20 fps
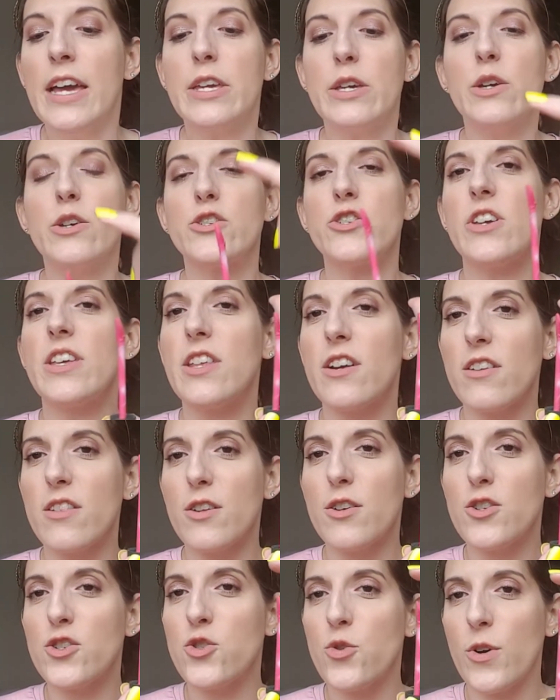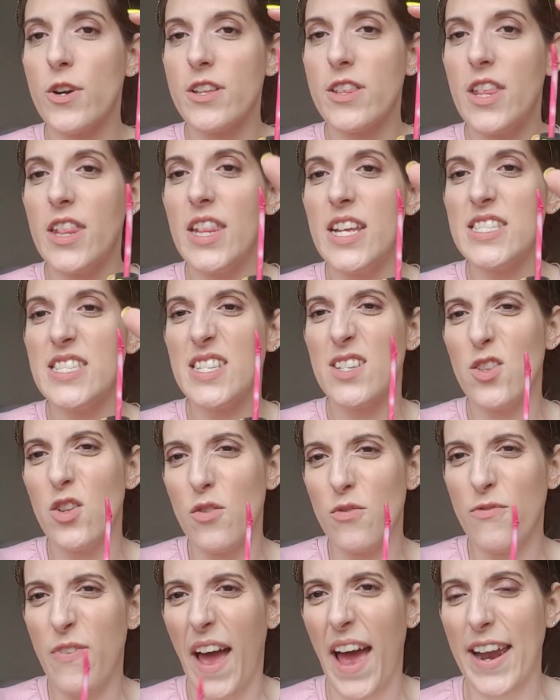Usually they're a little shorter than this and a
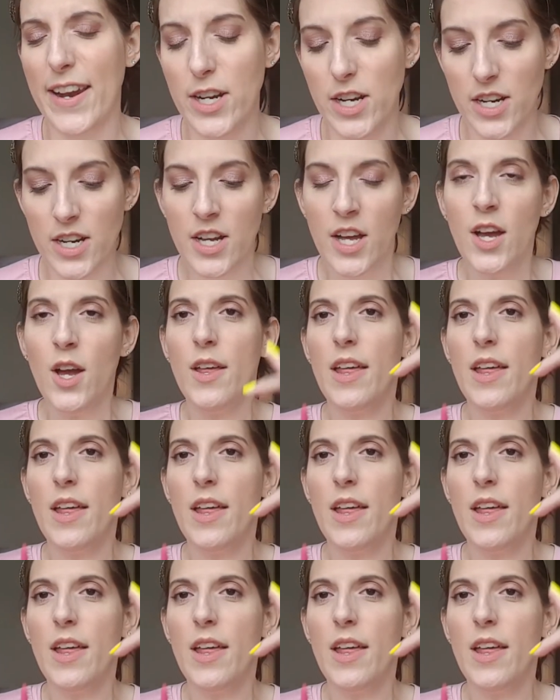little fatter,